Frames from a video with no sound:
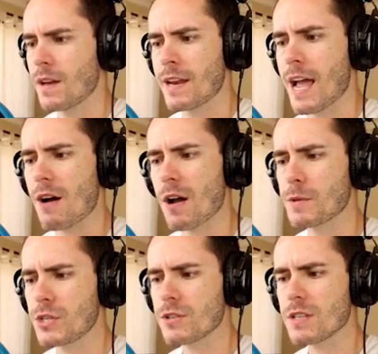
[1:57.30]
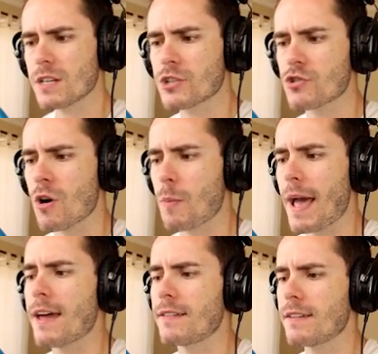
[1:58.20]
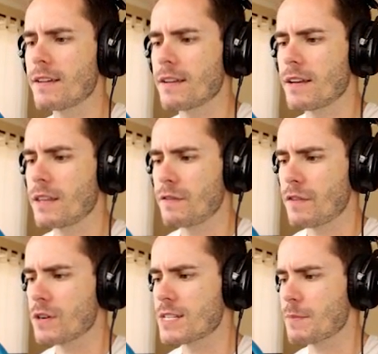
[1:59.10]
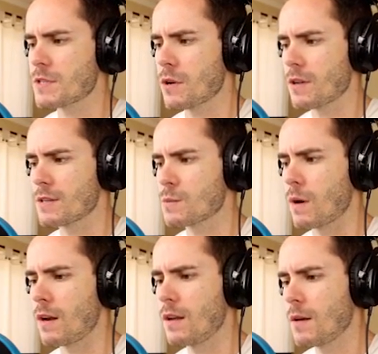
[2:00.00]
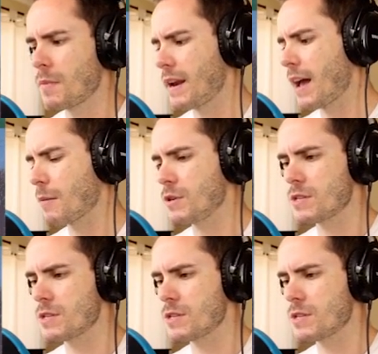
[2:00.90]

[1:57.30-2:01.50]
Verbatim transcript: Now, I was using the control pad in the first episode of this one, but now I'm